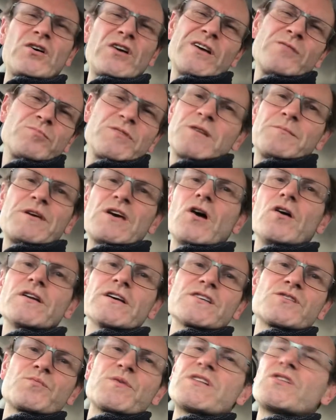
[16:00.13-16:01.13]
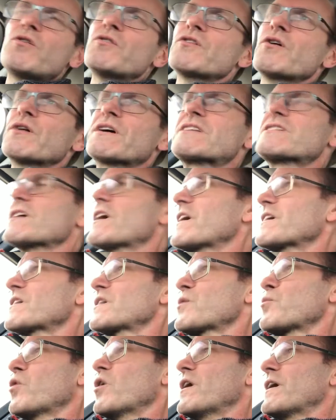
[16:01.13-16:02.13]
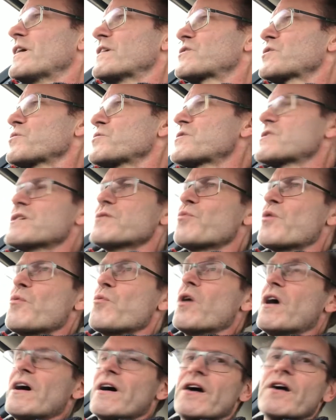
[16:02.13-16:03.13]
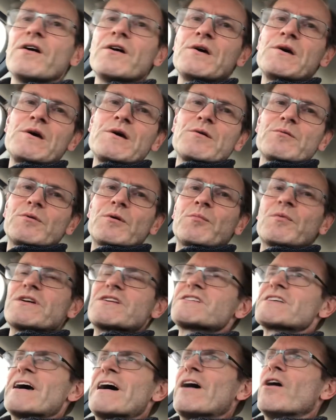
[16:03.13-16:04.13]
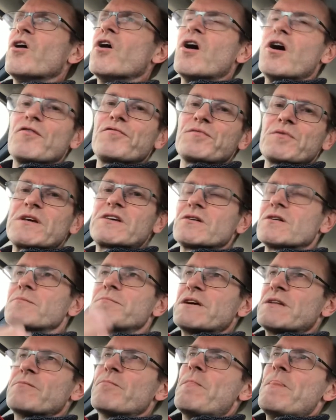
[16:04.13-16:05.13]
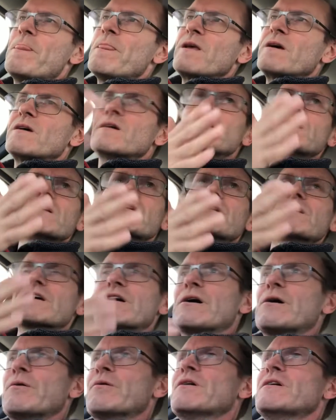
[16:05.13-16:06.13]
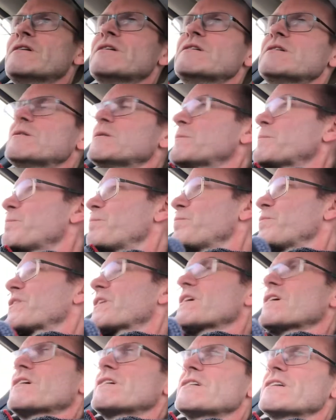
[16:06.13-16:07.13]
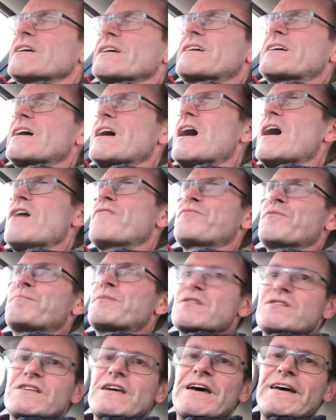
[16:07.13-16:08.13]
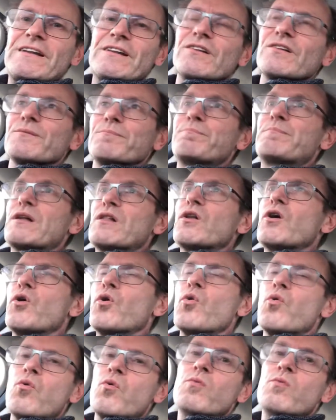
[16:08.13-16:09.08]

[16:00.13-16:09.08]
And to be honest, we don't know exactly what SOC we were when we set off. We could have been, you know, like 0.5% below